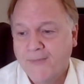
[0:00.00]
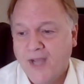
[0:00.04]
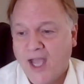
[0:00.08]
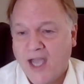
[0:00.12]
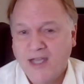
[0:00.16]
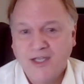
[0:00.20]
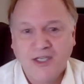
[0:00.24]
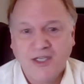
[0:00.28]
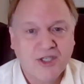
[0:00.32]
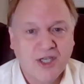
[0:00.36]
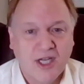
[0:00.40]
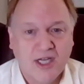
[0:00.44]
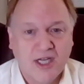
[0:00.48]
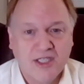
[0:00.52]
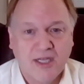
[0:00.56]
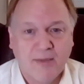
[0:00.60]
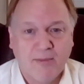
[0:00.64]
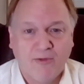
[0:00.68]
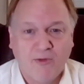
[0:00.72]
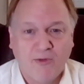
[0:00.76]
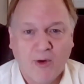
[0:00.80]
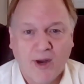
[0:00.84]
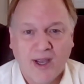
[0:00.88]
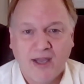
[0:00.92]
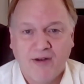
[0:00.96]
I should change that
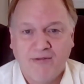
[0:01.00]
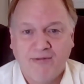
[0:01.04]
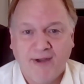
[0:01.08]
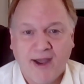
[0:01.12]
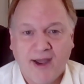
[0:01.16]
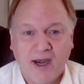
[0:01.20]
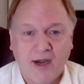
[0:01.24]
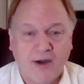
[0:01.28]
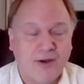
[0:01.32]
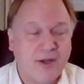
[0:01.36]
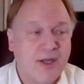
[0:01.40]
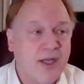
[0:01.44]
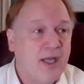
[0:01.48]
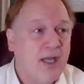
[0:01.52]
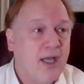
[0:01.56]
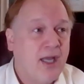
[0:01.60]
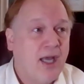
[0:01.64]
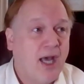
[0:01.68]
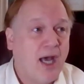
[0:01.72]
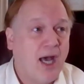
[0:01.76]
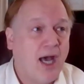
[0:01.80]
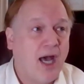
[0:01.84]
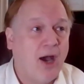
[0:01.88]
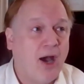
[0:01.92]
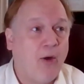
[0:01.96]
before I get fired.
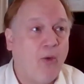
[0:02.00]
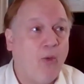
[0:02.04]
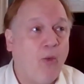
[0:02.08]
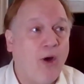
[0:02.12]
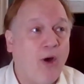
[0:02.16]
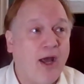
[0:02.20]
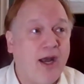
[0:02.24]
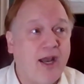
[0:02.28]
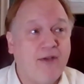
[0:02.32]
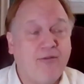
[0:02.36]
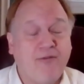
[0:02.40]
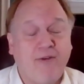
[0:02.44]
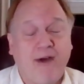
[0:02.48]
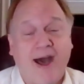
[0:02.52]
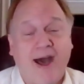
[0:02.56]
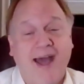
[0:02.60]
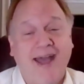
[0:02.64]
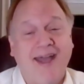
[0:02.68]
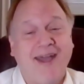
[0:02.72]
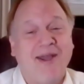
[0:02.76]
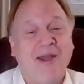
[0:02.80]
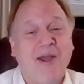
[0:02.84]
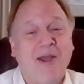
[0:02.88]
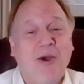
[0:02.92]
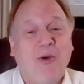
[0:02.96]
What
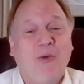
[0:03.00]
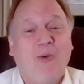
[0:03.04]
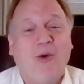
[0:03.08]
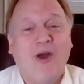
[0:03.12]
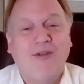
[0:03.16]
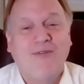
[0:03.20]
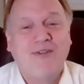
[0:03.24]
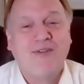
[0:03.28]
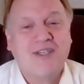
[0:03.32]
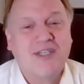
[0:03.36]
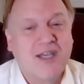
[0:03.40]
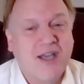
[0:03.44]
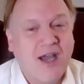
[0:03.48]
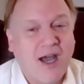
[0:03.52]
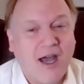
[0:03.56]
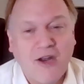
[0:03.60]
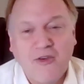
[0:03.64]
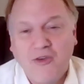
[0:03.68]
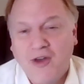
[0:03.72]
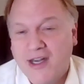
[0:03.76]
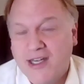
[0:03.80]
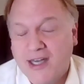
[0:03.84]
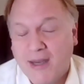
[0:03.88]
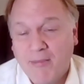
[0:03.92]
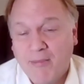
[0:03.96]
if it's a
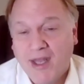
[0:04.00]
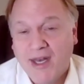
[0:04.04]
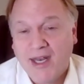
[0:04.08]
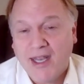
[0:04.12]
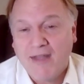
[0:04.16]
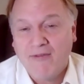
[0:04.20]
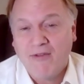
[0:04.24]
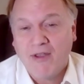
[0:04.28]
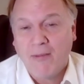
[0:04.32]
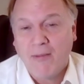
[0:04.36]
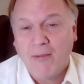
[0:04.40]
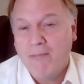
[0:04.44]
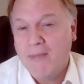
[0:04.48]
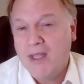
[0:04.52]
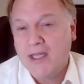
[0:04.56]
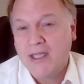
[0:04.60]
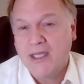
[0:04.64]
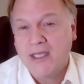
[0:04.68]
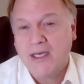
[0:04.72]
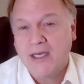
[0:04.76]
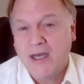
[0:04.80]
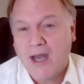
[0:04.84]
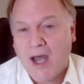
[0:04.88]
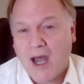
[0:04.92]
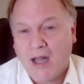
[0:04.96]
contract I'm going to give you $1
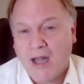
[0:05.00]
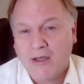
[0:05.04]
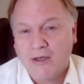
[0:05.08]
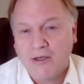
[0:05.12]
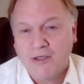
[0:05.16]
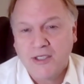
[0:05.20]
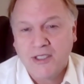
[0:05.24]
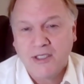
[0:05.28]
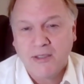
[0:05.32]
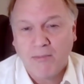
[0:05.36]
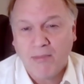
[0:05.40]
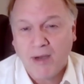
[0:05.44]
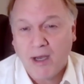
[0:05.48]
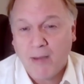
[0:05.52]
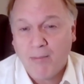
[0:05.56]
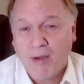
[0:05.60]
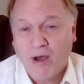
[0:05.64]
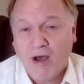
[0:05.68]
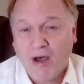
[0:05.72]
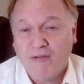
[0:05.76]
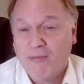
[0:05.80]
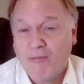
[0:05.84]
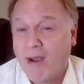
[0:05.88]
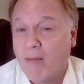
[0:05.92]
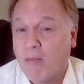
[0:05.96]
million to bump
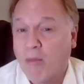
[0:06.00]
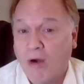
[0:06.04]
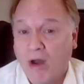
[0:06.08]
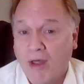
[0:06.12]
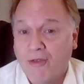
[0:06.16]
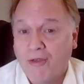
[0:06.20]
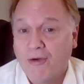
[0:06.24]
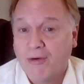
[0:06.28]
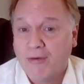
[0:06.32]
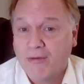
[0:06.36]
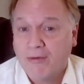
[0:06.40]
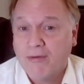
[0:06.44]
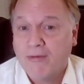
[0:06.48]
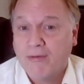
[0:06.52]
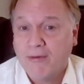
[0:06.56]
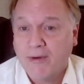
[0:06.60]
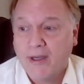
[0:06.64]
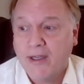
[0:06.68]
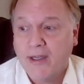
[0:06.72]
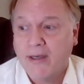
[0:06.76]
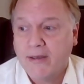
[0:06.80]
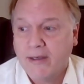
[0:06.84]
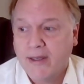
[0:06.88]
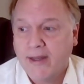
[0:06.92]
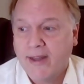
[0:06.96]
off my brother,
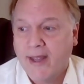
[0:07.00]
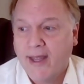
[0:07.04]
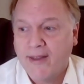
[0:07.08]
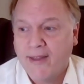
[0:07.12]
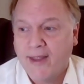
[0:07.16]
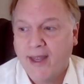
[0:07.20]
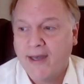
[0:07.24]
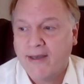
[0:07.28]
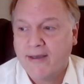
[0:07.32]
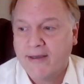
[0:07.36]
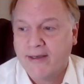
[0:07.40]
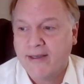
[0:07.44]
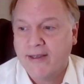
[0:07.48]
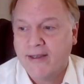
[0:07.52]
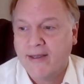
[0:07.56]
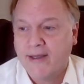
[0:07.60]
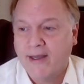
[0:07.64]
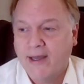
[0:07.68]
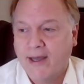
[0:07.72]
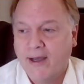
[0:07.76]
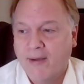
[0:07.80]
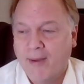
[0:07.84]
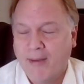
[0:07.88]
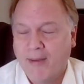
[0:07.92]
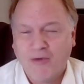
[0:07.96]
right?
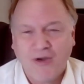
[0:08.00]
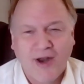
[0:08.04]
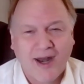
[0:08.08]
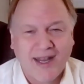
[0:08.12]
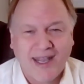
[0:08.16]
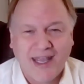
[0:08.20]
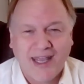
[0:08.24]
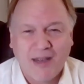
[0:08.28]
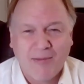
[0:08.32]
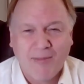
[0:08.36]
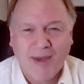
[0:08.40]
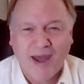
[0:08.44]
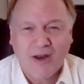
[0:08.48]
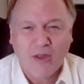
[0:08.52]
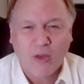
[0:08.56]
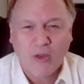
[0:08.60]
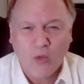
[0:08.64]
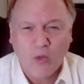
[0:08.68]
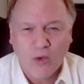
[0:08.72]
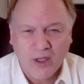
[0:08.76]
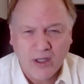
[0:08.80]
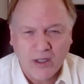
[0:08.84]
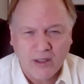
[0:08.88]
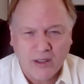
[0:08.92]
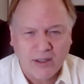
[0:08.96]
I'm trying to get him out of the
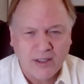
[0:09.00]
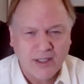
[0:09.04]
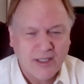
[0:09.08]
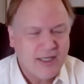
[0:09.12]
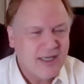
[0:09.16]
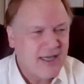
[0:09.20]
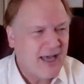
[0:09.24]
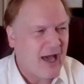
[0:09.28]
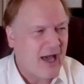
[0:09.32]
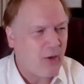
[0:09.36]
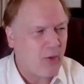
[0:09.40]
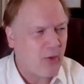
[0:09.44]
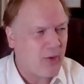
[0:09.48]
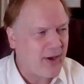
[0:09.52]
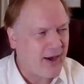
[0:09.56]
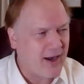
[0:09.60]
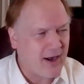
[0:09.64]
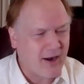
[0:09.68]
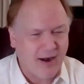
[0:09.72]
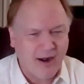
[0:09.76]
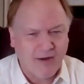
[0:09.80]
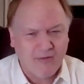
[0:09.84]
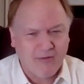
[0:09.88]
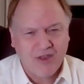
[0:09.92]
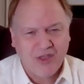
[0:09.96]
will. I want to
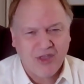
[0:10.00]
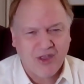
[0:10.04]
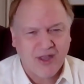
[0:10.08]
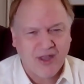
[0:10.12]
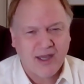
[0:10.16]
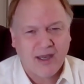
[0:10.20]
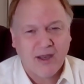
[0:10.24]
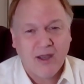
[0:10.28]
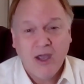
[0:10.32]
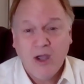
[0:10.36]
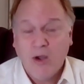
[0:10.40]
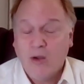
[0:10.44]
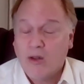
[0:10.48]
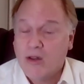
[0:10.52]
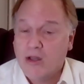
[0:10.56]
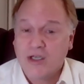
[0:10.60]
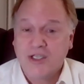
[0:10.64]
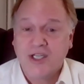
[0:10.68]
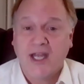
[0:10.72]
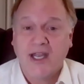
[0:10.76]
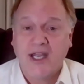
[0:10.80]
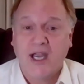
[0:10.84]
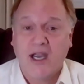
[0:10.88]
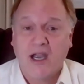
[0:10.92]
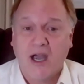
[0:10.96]
inherit everything. It
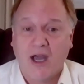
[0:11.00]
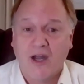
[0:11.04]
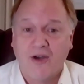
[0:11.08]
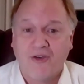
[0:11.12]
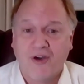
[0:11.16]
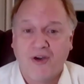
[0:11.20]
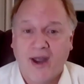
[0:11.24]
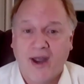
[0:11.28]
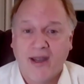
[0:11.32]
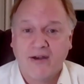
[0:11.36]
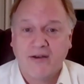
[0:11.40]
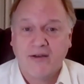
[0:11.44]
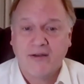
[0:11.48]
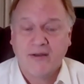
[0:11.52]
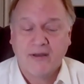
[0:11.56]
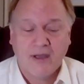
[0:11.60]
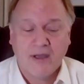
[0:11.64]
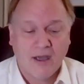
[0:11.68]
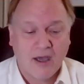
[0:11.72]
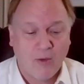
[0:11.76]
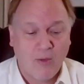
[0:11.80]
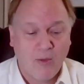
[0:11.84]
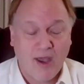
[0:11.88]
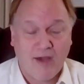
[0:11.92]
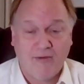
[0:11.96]
looks like a contract.
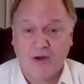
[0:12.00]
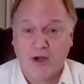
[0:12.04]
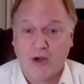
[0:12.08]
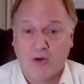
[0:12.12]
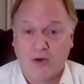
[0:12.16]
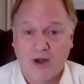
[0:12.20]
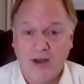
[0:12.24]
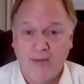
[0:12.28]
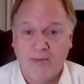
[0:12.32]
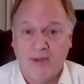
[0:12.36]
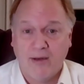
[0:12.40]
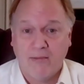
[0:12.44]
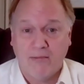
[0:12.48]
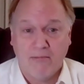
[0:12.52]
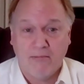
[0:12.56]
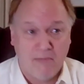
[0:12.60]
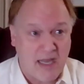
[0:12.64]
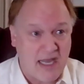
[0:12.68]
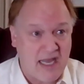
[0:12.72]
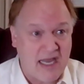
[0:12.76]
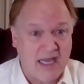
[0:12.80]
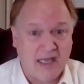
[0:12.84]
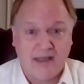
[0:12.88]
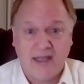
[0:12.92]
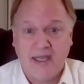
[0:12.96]
We have an agreement,
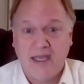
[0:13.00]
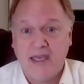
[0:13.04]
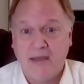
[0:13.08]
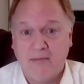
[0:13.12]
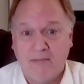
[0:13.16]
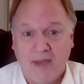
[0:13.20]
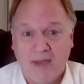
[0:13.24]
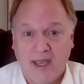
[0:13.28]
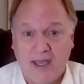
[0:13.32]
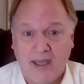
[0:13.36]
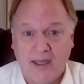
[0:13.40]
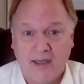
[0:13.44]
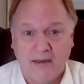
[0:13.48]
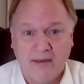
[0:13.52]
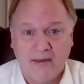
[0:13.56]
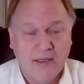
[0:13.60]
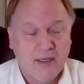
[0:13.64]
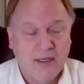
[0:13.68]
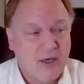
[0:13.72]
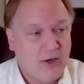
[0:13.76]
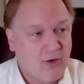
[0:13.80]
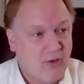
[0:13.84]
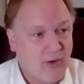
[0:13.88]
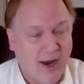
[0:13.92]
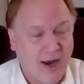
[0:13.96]
me and the hitman,
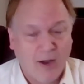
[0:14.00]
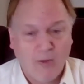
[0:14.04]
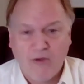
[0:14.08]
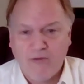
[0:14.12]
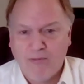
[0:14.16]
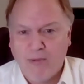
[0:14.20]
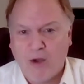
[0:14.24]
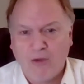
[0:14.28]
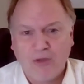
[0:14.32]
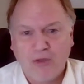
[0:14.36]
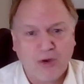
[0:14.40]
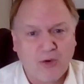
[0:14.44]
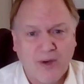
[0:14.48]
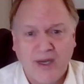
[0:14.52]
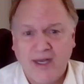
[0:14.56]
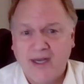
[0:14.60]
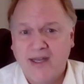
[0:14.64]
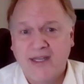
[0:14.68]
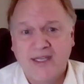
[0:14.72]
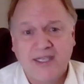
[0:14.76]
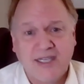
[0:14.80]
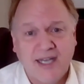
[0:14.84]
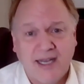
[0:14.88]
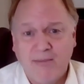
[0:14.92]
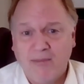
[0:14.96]
right? We've both agreed
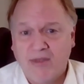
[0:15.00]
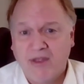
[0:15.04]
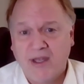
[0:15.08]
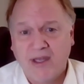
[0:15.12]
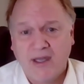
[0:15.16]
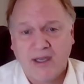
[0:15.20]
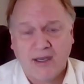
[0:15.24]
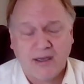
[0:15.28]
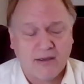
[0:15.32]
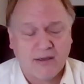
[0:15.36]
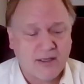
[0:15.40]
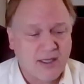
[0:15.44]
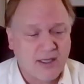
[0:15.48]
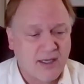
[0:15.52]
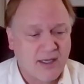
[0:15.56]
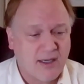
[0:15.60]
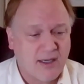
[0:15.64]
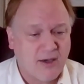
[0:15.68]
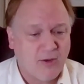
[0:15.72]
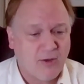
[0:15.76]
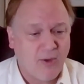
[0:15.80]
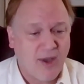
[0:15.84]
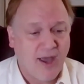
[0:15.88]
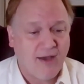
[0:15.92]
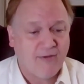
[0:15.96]
to the same thing.
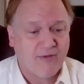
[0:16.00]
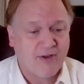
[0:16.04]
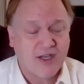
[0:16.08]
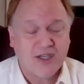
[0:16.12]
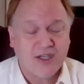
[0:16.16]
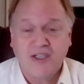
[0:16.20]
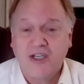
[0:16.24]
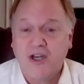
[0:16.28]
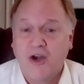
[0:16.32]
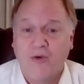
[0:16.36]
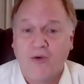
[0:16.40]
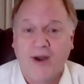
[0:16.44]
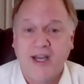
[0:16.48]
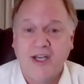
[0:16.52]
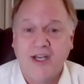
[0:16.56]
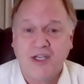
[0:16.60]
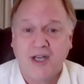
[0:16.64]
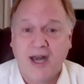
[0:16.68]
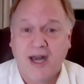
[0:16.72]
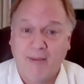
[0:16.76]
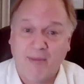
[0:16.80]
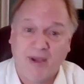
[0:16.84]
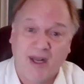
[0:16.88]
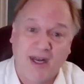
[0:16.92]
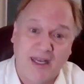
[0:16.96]
We have
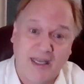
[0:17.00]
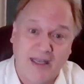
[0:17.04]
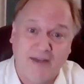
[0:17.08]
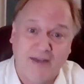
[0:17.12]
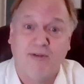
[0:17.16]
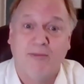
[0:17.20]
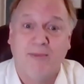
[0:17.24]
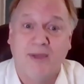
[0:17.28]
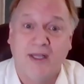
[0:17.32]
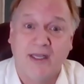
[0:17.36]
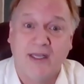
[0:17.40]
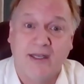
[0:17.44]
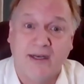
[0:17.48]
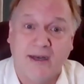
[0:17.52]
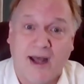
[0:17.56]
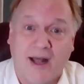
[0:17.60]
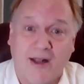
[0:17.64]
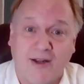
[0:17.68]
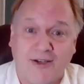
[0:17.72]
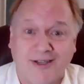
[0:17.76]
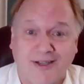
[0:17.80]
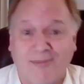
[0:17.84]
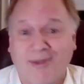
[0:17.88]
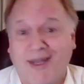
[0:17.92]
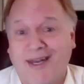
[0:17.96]
consideration. I'm going to give $1 million.
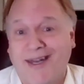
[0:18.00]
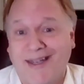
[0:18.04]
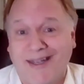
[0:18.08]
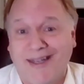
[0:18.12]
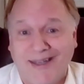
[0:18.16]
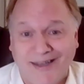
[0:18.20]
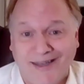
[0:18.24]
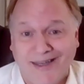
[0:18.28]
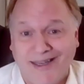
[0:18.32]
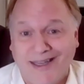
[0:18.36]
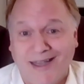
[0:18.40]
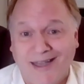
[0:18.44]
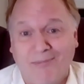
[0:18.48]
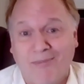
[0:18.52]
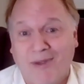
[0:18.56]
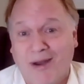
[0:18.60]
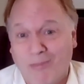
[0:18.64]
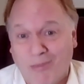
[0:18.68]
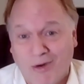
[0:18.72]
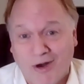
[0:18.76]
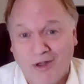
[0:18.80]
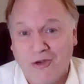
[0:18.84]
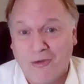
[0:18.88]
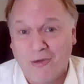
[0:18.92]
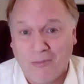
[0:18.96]
I'm going to get my
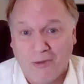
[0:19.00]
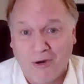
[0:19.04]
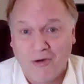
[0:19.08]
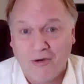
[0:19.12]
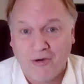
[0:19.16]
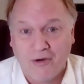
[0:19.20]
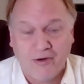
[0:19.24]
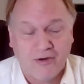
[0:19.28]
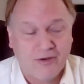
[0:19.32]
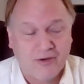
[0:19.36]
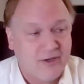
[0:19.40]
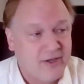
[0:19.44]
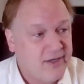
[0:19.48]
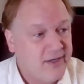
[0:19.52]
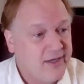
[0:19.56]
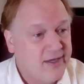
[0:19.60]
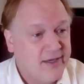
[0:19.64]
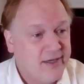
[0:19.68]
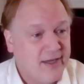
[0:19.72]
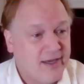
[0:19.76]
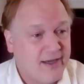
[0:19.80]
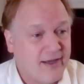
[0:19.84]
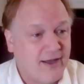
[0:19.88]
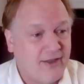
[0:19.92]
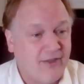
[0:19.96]
brother murdered.
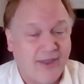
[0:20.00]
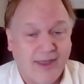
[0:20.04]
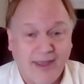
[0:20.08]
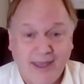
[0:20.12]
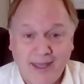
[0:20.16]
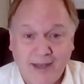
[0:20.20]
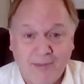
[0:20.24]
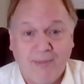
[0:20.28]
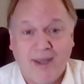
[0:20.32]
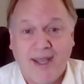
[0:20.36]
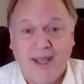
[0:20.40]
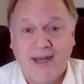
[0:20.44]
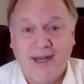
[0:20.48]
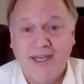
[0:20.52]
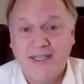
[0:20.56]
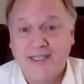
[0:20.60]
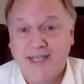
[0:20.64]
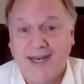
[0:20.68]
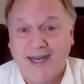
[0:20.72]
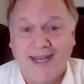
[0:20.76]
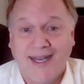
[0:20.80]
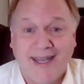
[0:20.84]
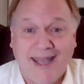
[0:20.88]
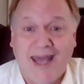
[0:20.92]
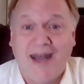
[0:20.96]
The hitman, he's
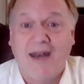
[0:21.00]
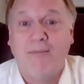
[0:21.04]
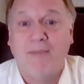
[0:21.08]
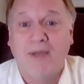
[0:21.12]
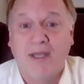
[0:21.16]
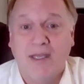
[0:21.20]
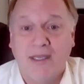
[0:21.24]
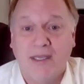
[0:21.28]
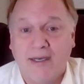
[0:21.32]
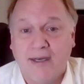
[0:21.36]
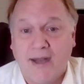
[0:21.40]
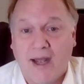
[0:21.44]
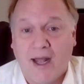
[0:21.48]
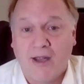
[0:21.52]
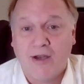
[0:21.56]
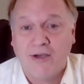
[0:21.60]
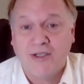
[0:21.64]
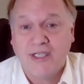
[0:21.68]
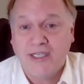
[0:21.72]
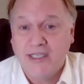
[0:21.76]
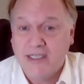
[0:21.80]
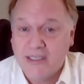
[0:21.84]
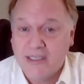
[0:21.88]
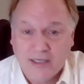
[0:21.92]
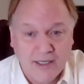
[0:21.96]
going to get $1 million.
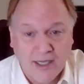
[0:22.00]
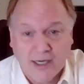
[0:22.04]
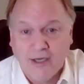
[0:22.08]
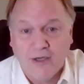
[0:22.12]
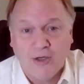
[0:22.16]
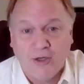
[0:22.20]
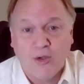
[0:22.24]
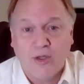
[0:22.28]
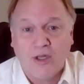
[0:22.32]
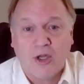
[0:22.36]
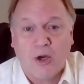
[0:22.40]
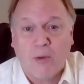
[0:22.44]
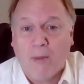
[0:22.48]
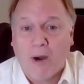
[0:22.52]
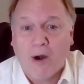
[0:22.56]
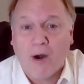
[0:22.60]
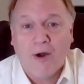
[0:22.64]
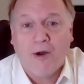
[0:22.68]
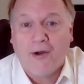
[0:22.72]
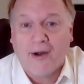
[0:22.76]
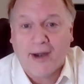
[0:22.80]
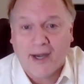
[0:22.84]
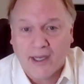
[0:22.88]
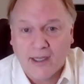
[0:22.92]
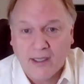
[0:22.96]
He's going to do a little
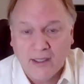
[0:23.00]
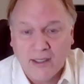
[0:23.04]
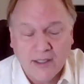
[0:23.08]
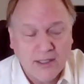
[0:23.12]
murdering.